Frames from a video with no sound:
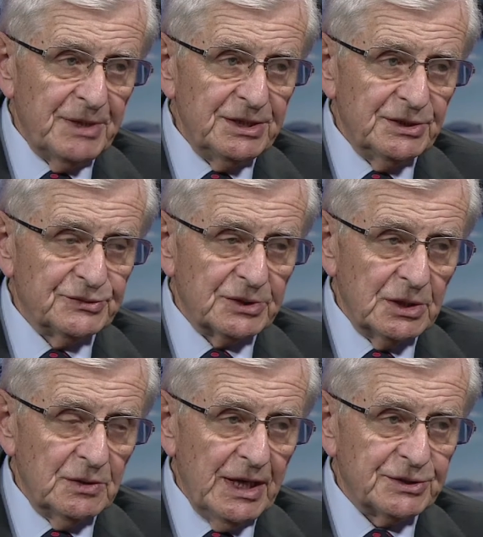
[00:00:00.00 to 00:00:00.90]
many years
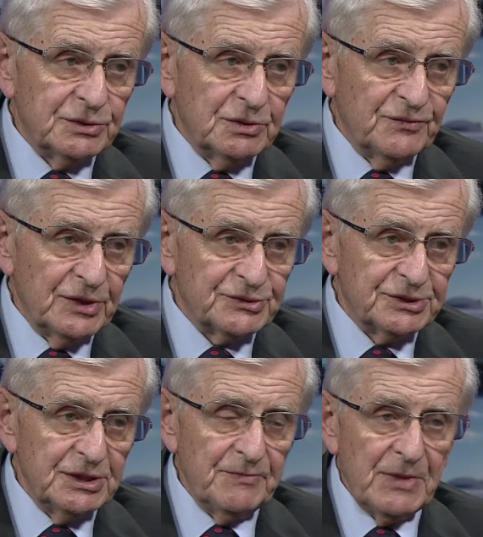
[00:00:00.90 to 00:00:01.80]
ago at a
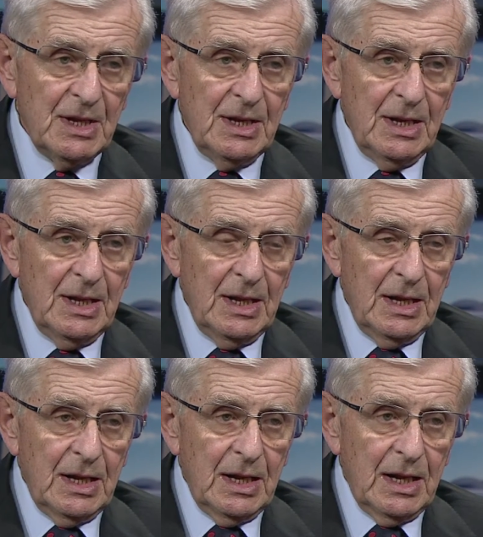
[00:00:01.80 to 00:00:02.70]
university,
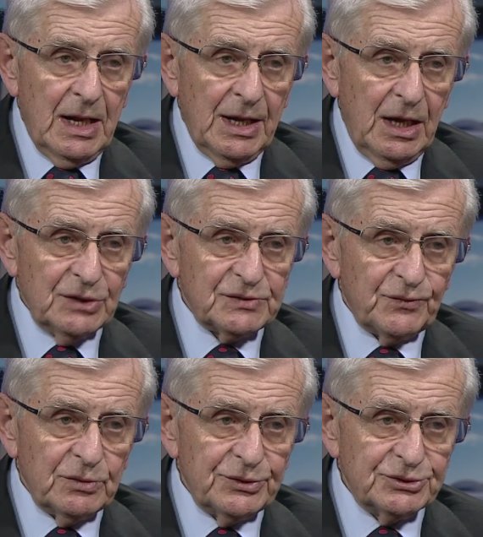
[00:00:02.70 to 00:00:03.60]
I asked
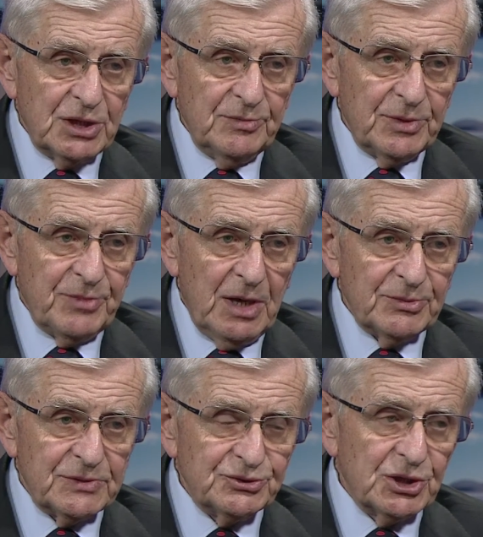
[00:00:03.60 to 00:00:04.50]
for the
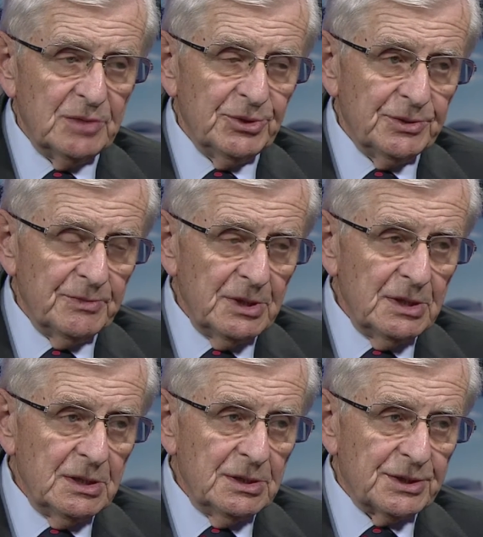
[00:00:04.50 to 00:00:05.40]
Department of German
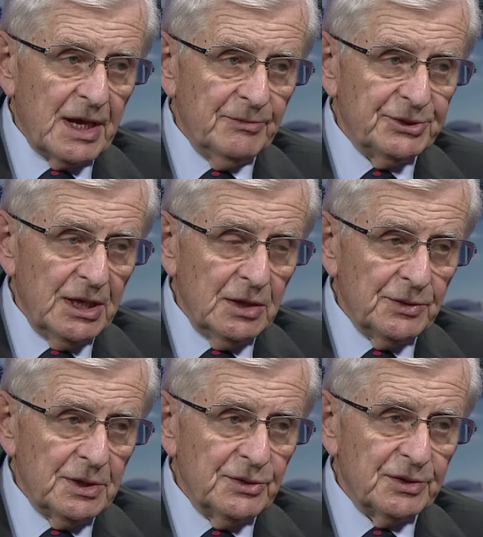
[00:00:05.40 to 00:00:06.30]
to come down,
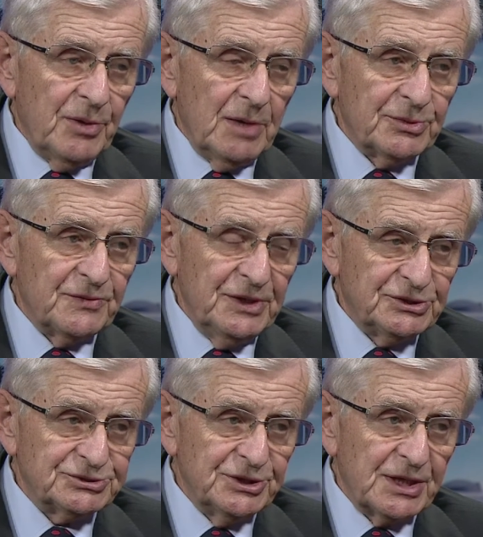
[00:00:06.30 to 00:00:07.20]
the Department of
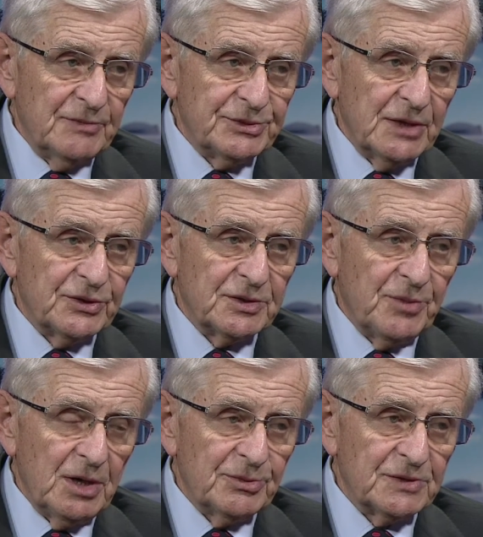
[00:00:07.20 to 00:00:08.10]
History to come down, the
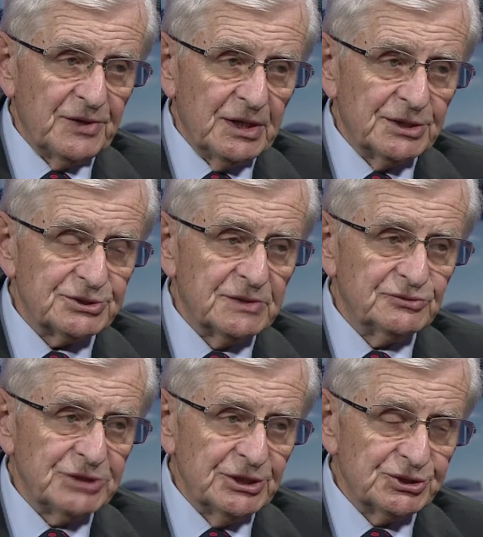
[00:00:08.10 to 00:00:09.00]
Department of English and
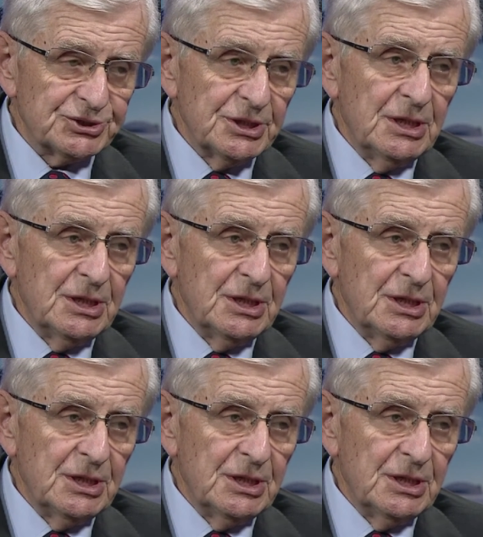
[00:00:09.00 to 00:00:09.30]
French,